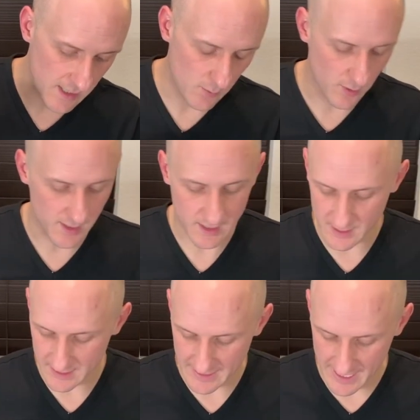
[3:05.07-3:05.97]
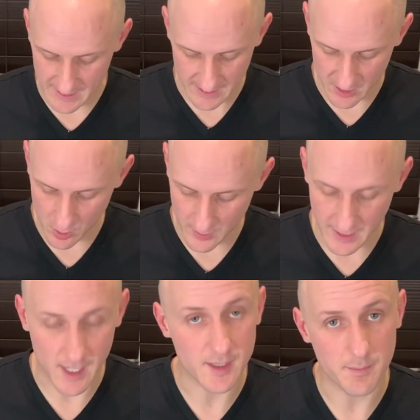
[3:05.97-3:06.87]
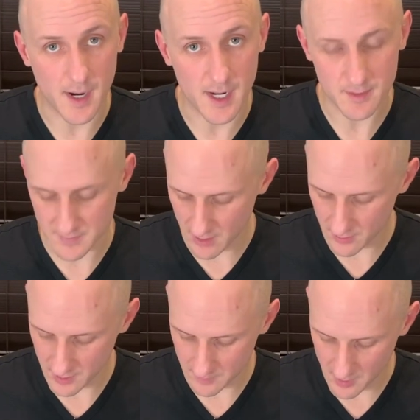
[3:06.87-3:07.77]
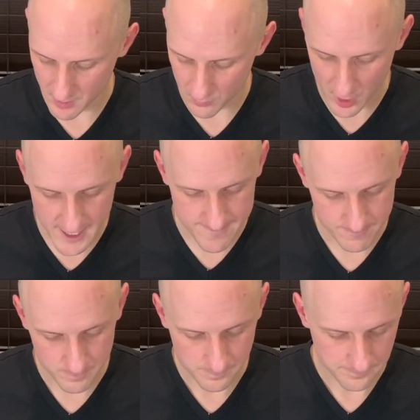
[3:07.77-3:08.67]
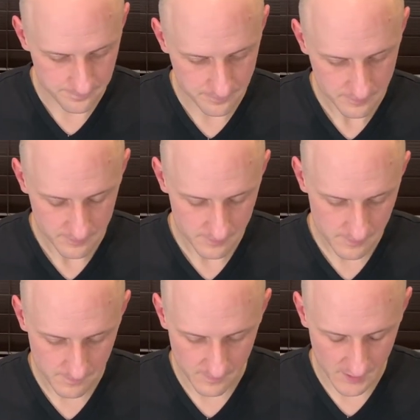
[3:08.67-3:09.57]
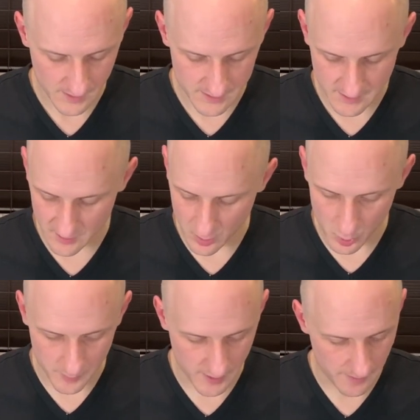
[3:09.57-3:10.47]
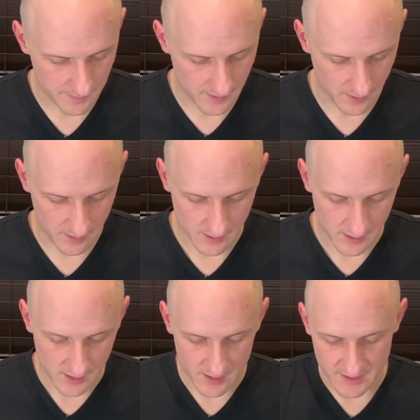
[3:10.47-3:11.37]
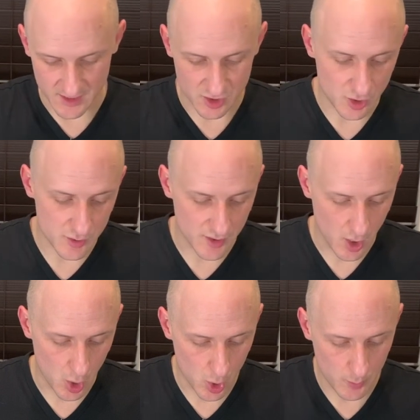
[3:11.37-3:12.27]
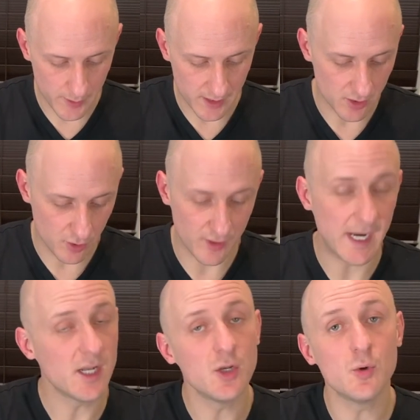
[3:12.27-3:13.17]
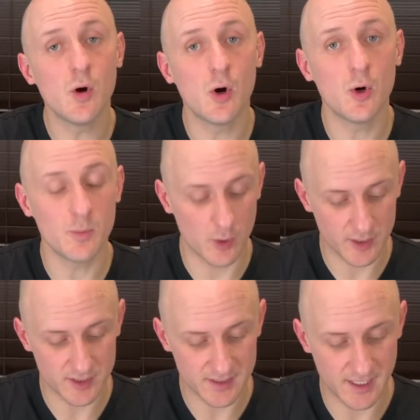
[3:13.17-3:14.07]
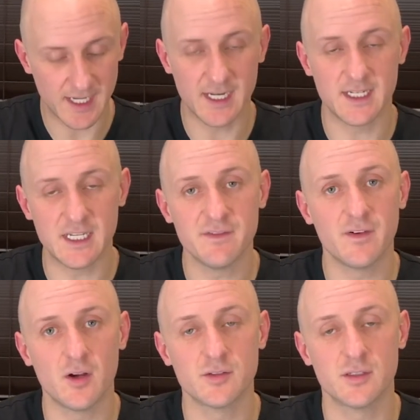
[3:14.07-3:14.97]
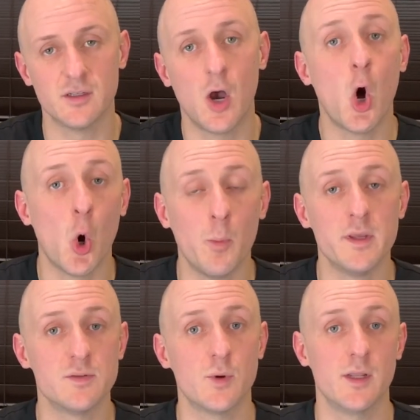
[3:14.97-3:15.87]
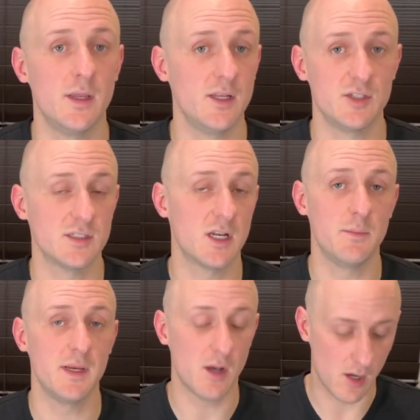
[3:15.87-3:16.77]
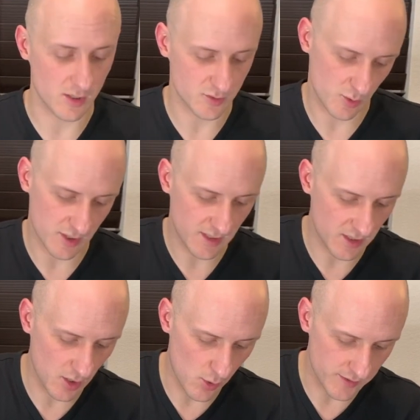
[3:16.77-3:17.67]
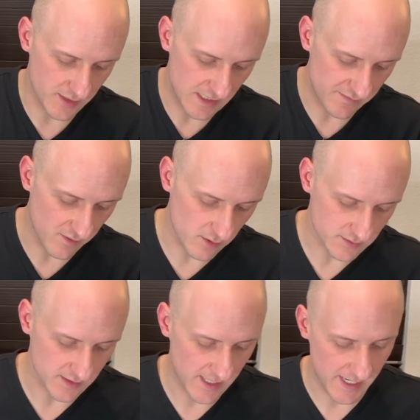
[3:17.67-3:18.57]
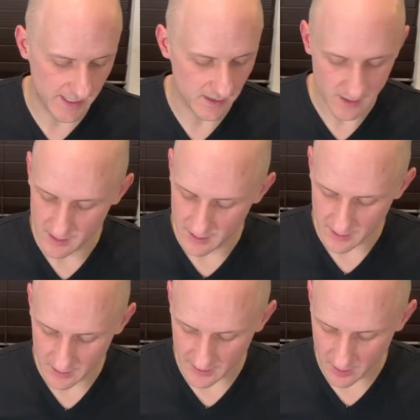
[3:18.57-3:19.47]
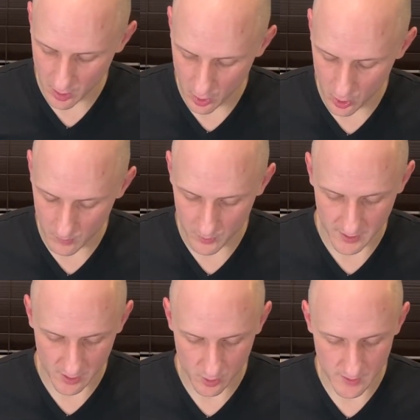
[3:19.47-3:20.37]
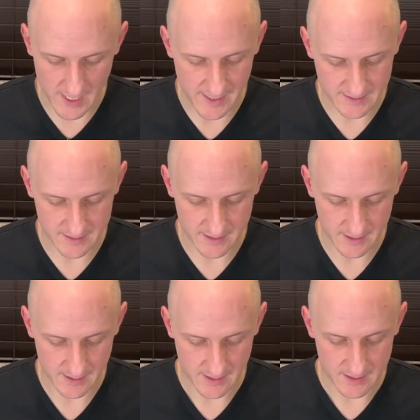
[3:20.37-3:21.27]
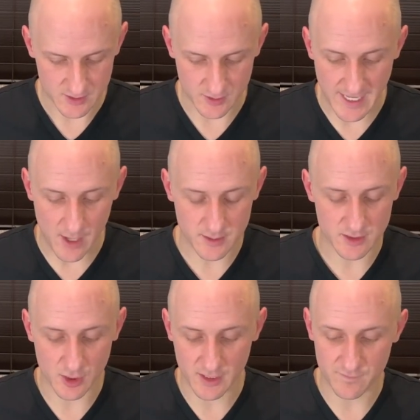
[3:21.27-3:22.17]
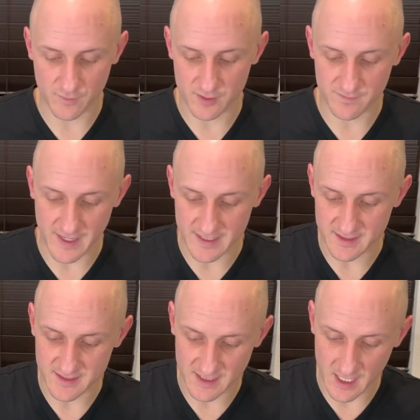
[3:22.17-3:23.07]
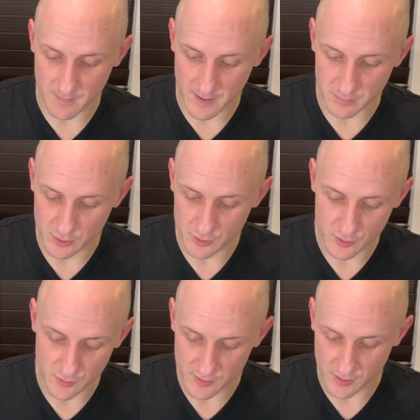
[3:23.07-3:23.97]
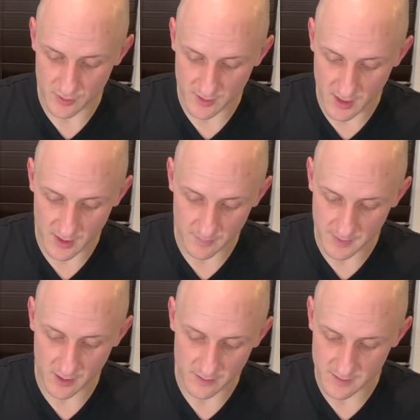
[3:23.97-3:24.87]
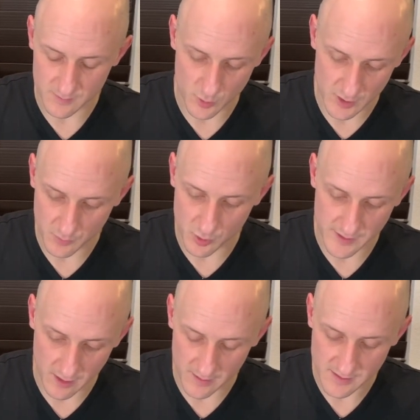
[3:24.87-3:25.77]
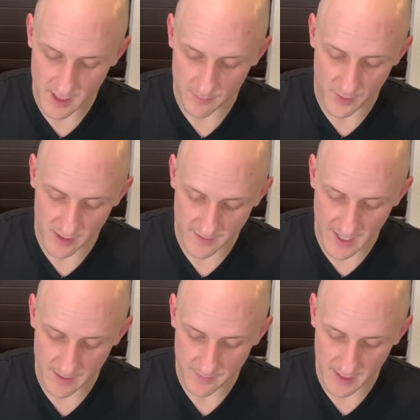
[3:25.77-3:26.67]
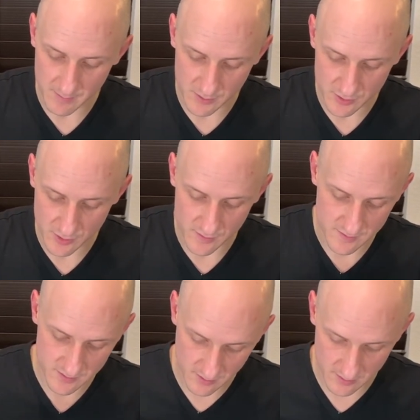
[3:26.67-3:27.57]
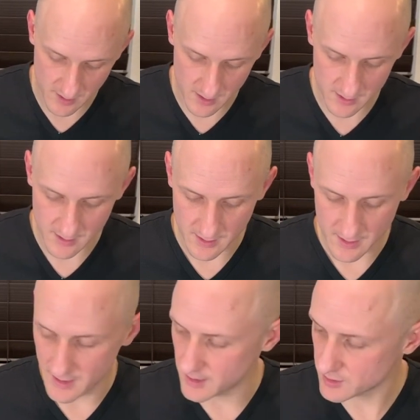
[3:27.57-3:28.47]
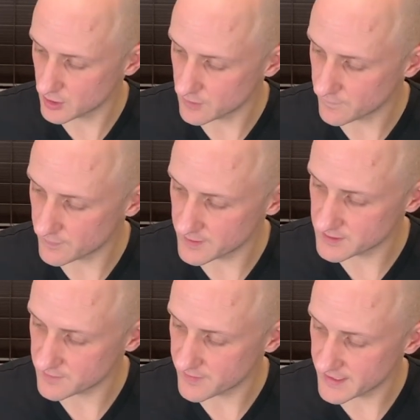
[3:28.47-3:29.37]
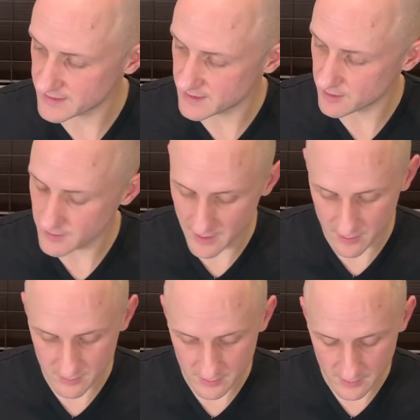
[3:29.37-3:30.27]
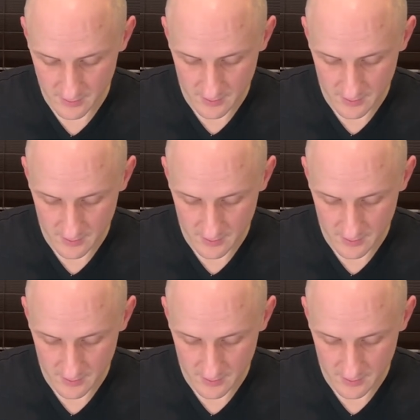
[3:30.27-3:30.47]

and we're going to click that, hit OK on the bottom down here, bottom right. And it's going to open up here. It says choose a home. We can create a new home, or just going to get default to home is what it's just going to be called. So we're just going to go with the default today. Click home. We're going to go next. So now it's looking for devices. I got my Bluetooth turned on up here on the, when you pull down on the top right on the iPad, Bluetooth turned on, and it's looking for this device here now.